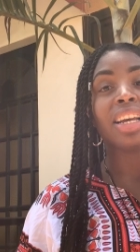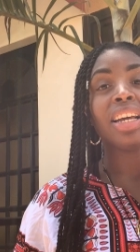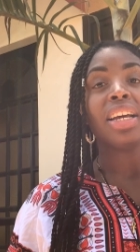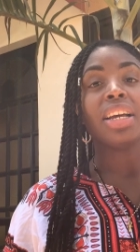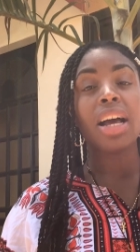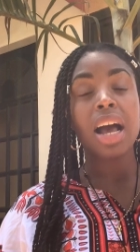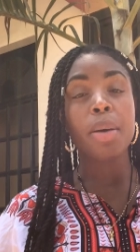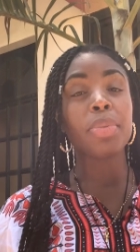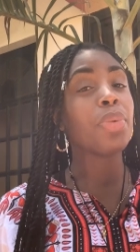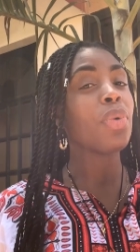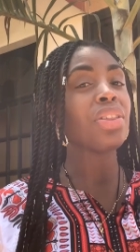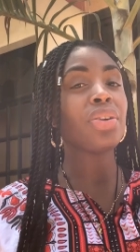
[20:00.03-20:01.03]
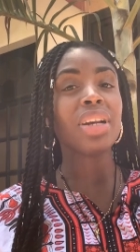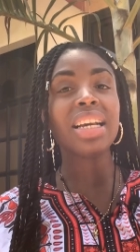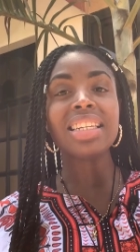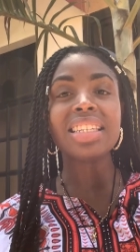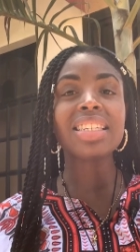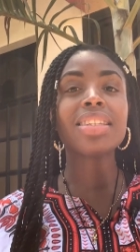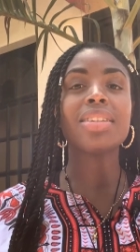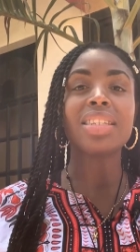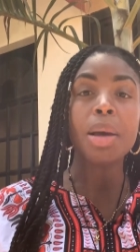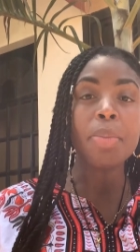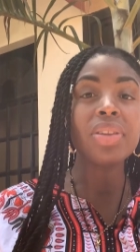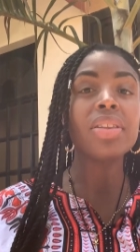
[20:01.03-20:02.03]
um, whether it's
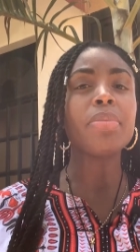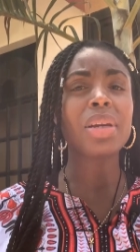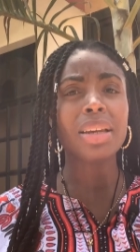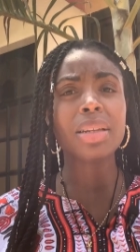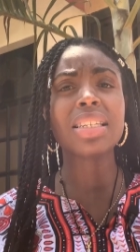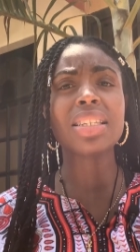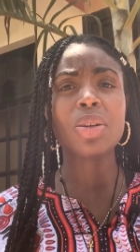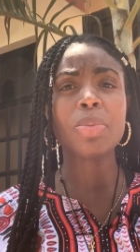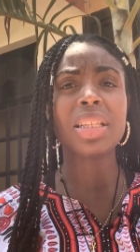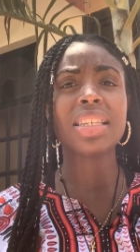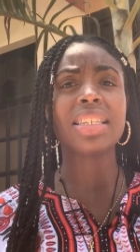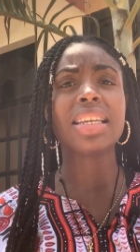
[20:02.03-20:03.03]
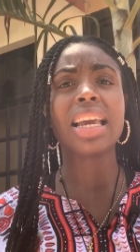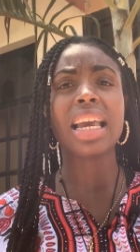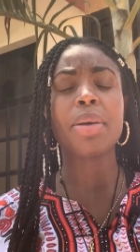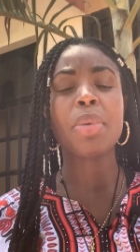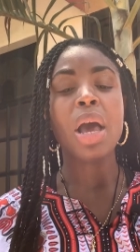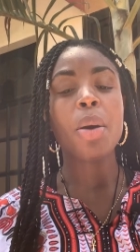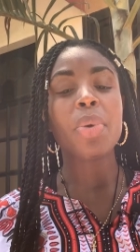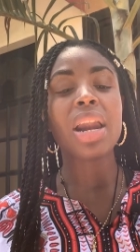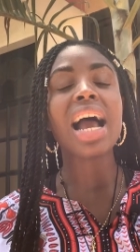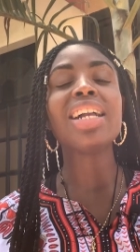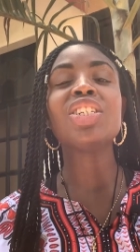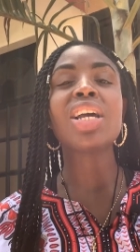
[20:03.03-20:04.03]
some of them can still be the same, but
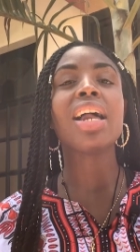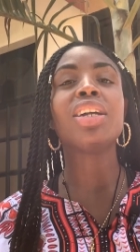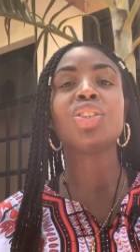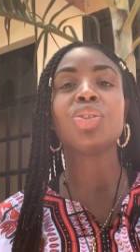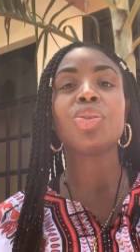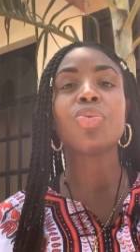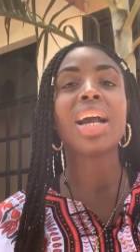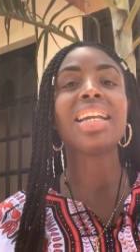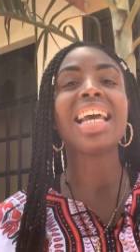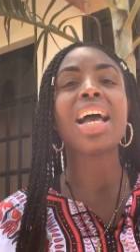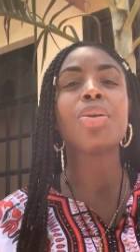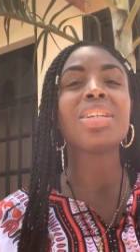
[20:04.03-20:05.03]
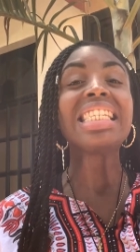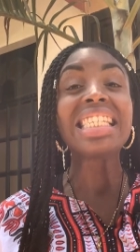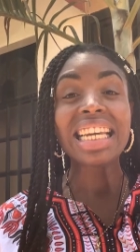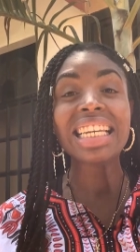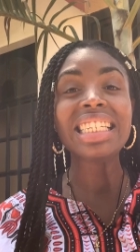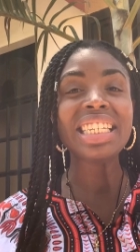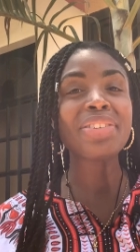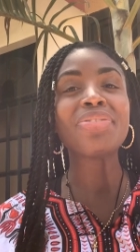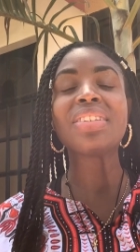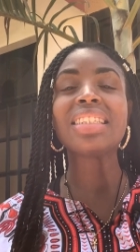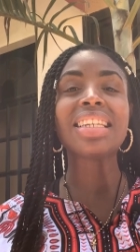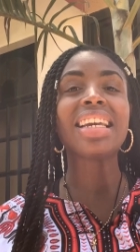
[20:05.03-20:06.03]
I challenge you to write down 10
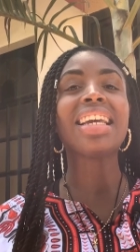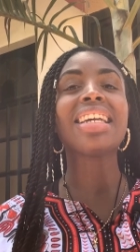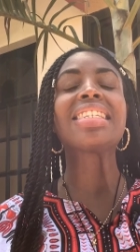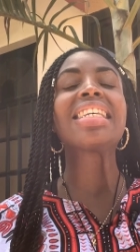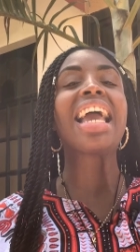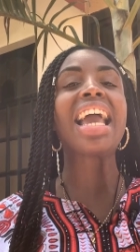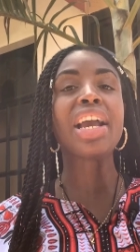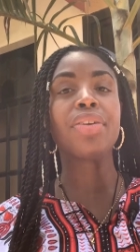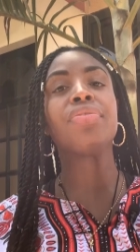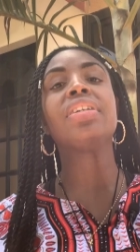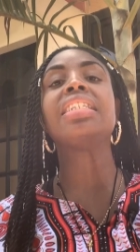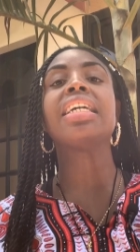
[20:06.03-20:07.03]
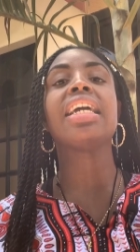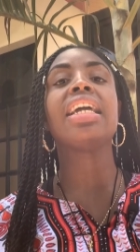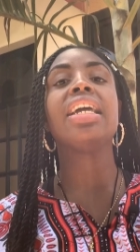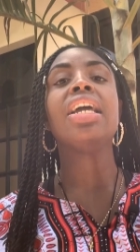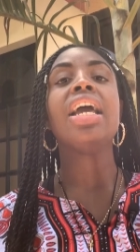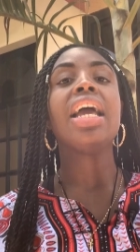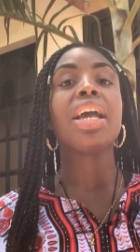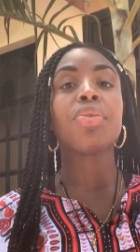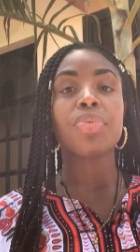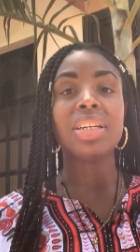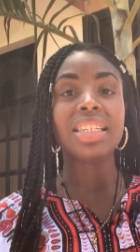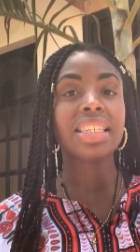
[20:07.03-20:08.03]
different things every day and
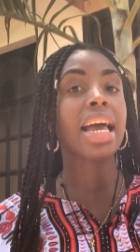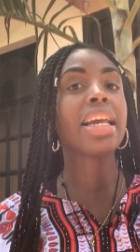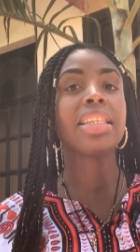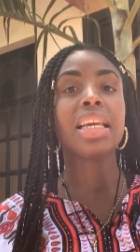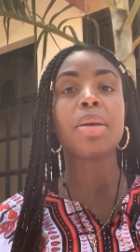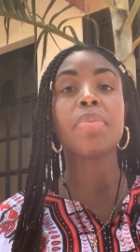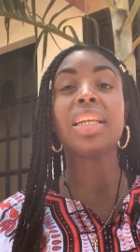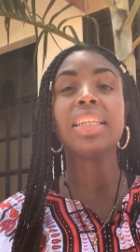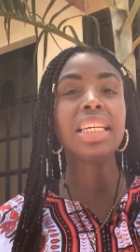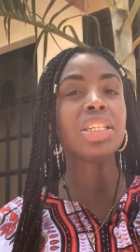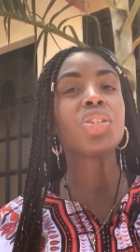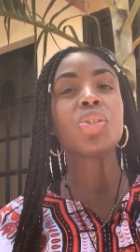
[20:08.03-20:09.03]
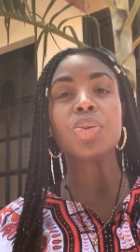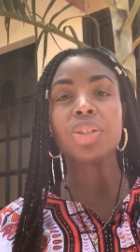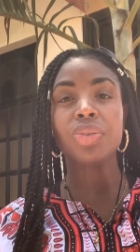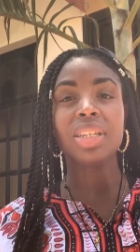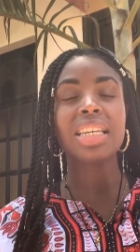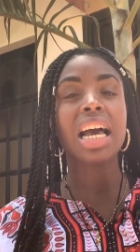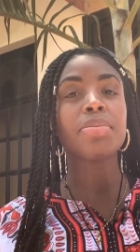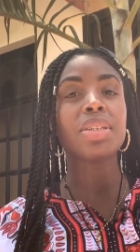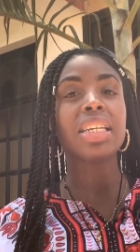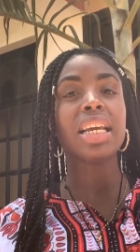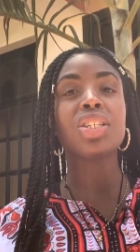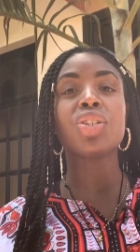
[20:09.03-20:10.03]
recite them at least two or three times a
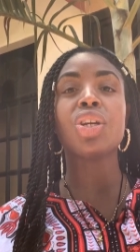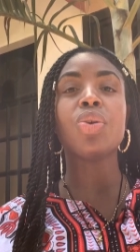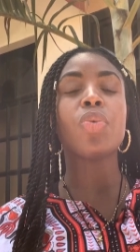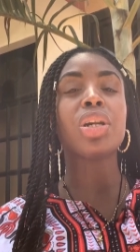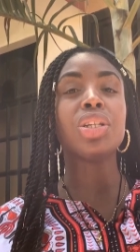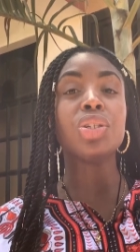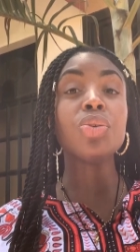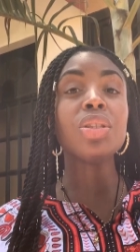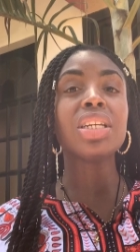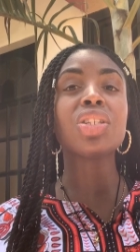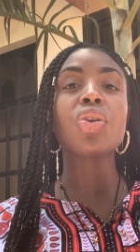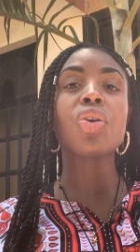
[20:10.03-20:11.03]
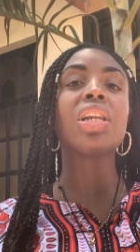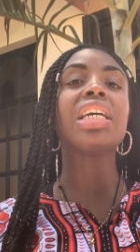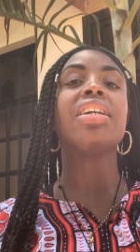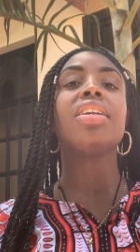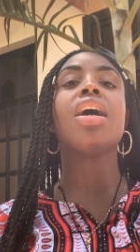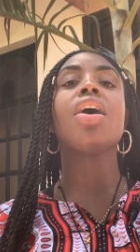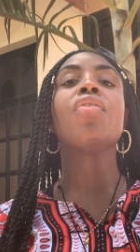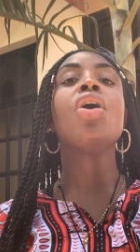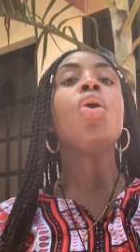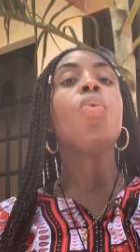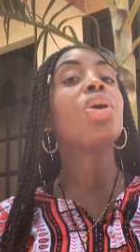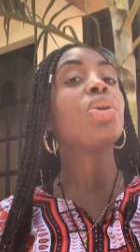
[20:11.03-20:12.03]
day. So you want to do this early enough
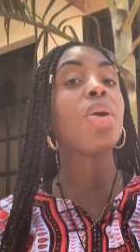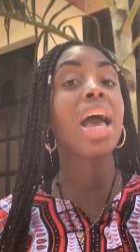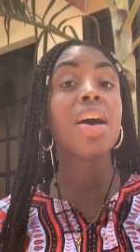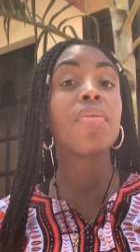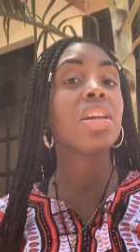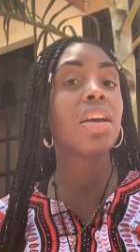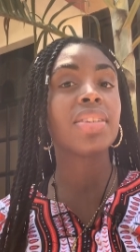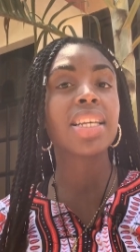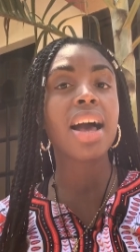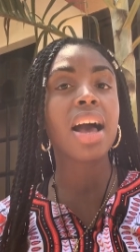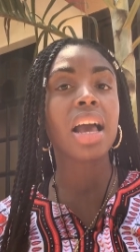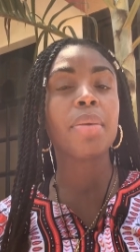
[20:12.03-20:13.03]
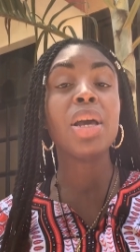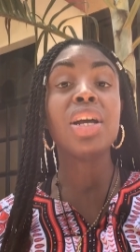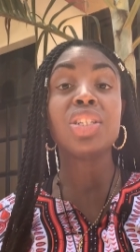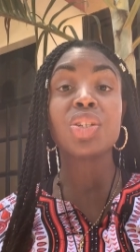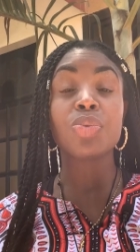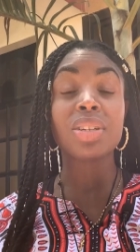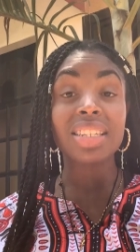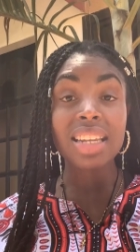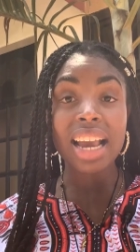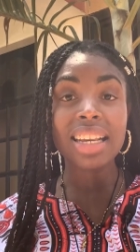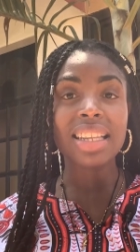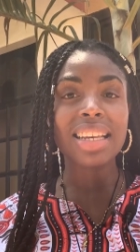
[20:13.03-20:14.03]
where you have enough time to
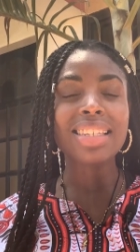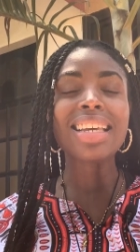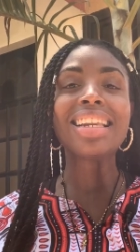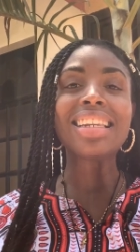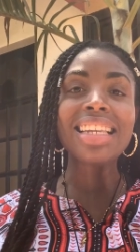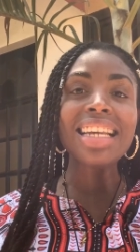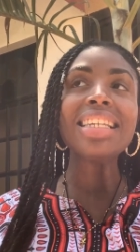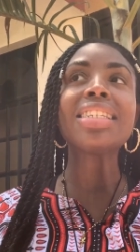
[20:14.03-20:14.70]
recite this at least